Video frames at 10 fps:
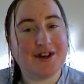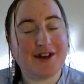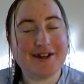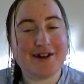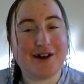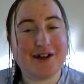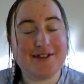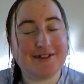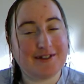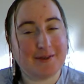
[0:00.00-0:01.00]
Hi guys,
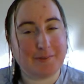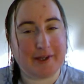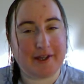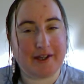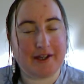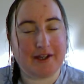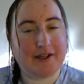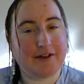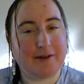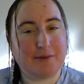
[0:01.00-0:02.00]
it's Blair here
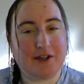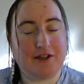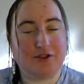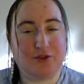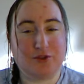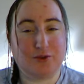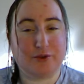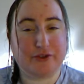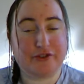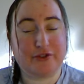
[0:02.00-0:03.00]
and I'm here to talk
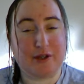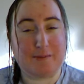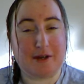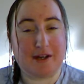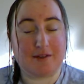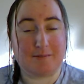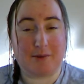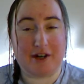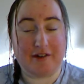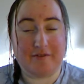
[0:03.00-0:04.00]
to you about
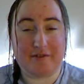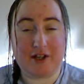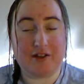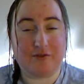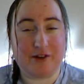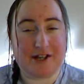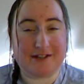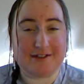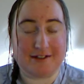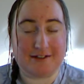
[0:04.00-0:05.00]
my Filo Fax
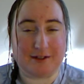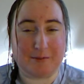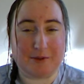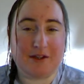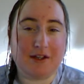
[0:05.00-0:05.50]
setup.